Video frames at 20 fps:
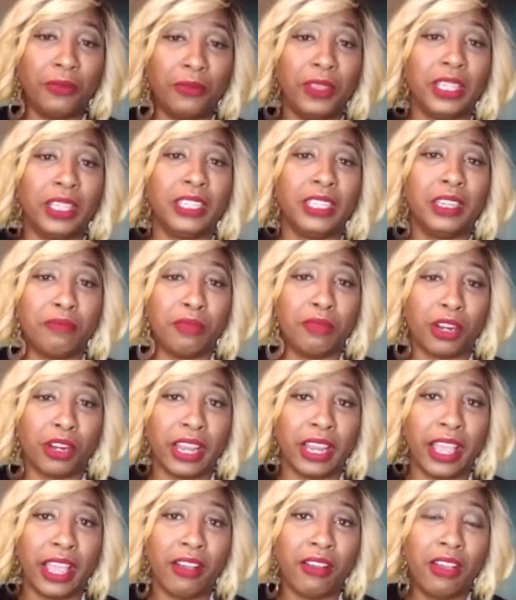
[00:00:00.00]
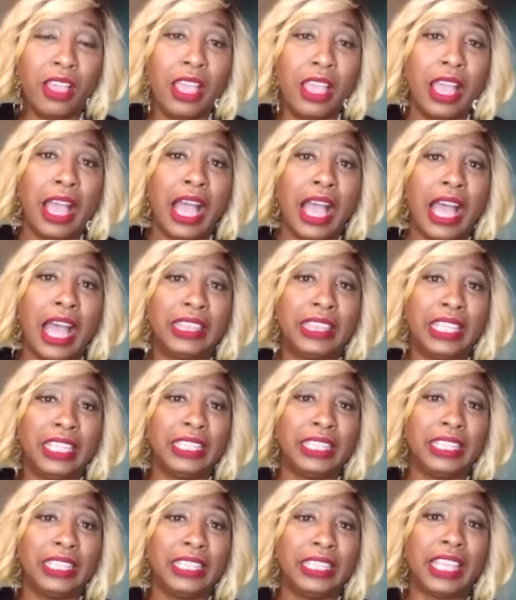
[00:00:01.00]
feeling of burnout. I think
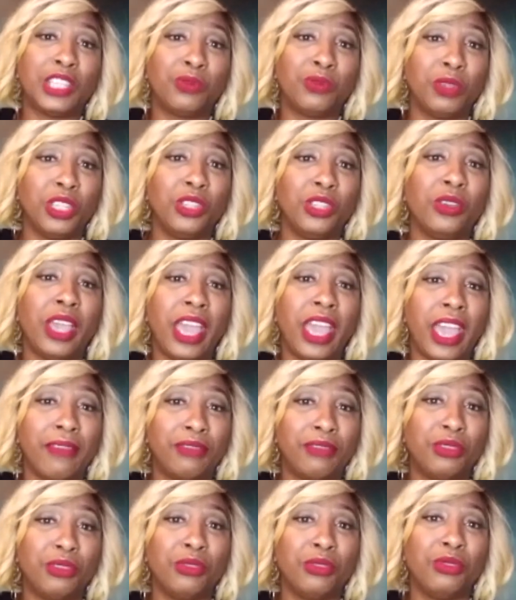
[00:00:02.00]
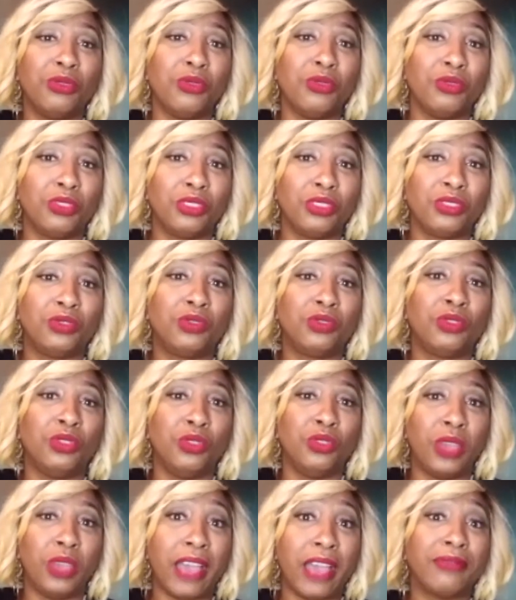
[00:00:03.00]
that that's when
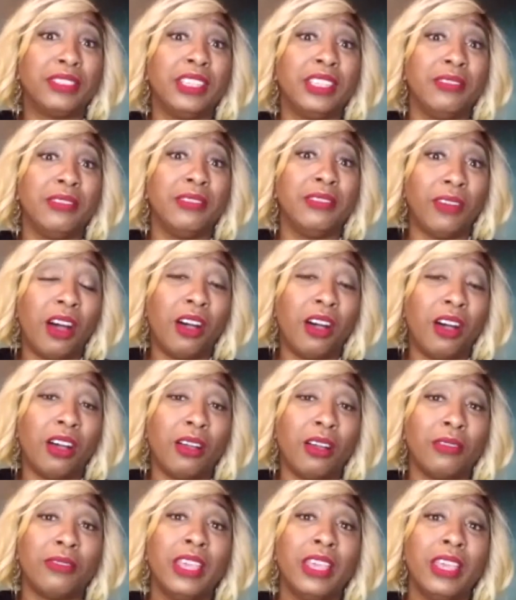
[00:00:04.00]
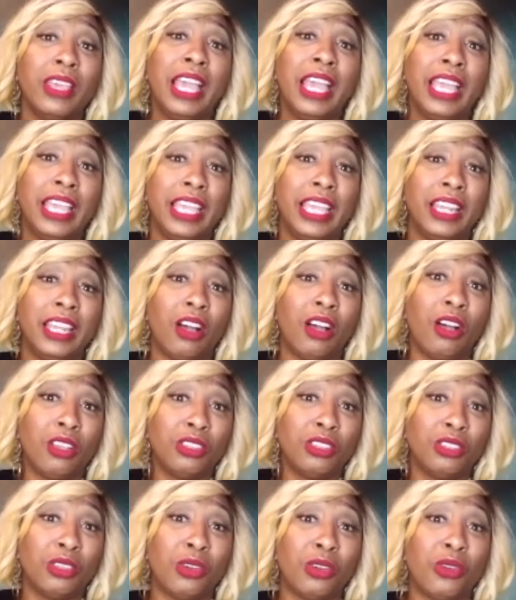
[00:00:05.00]
you have to evolve and
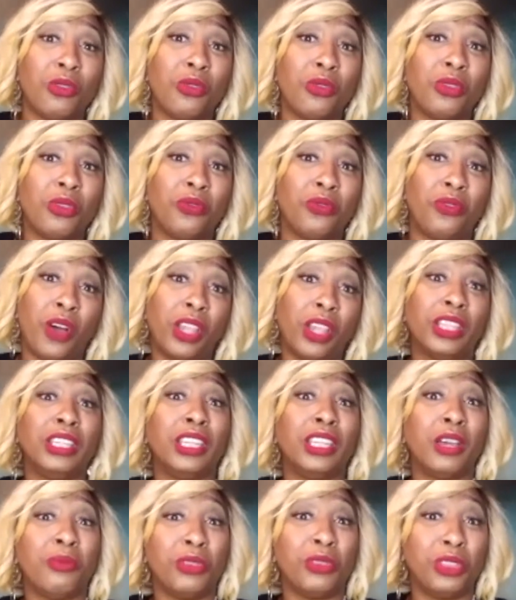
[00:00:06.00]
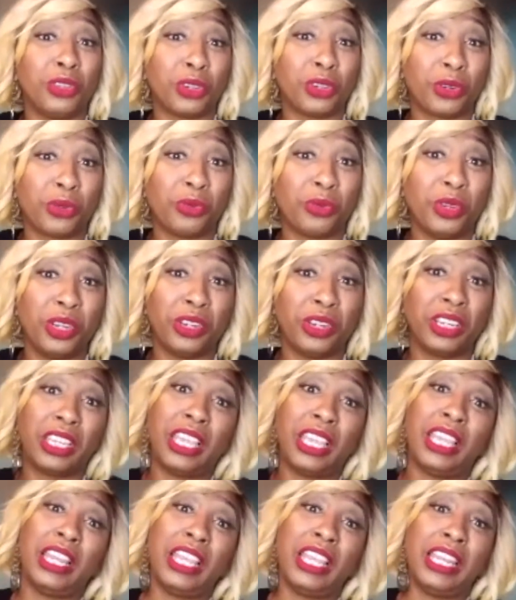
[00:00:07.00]
also fall in love with your career
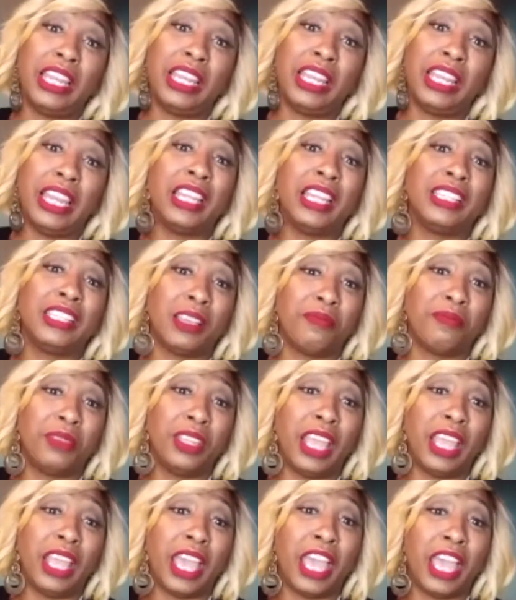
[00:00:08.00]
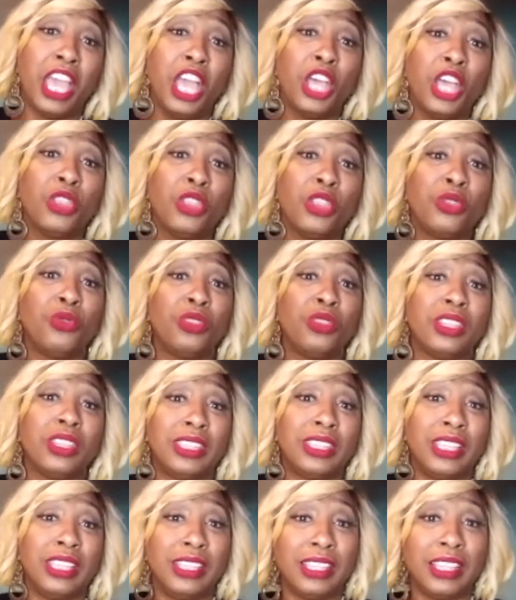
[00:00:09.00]
again. And that is something that through the
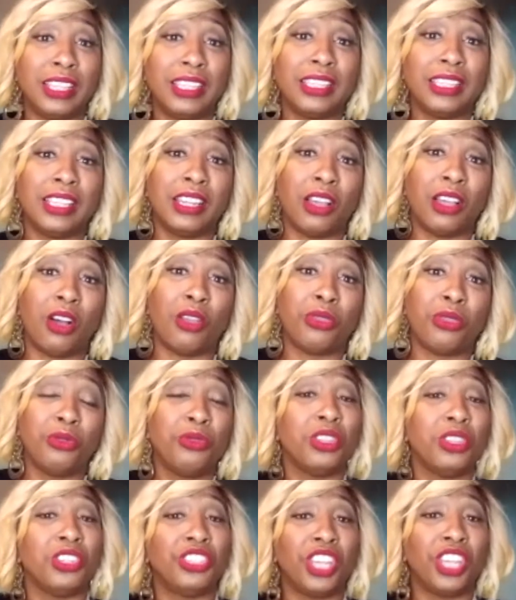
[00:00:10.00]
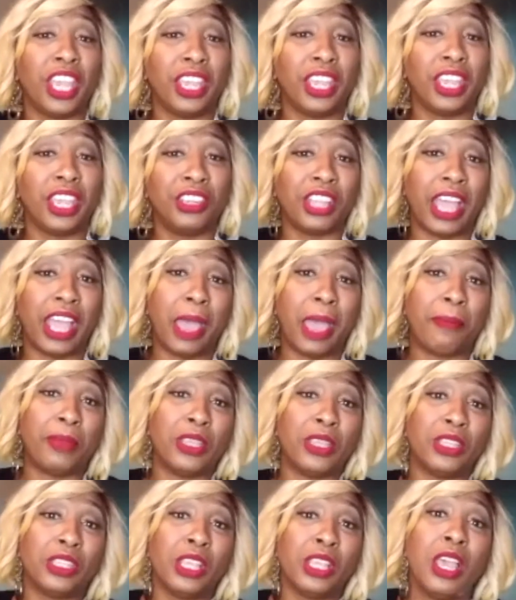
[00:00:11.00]
seasons and through the change that
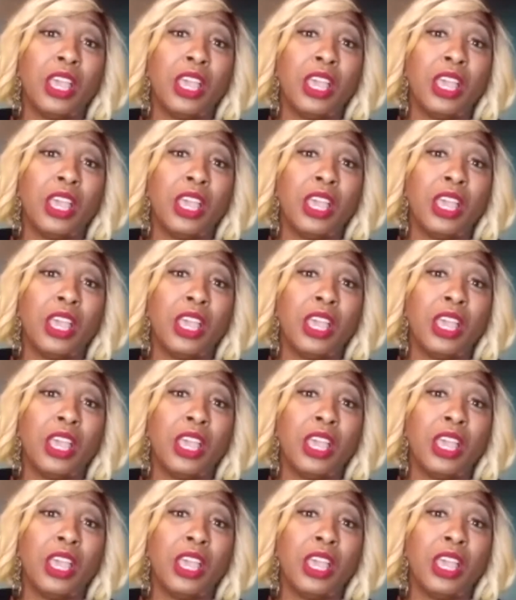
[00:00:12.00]
happens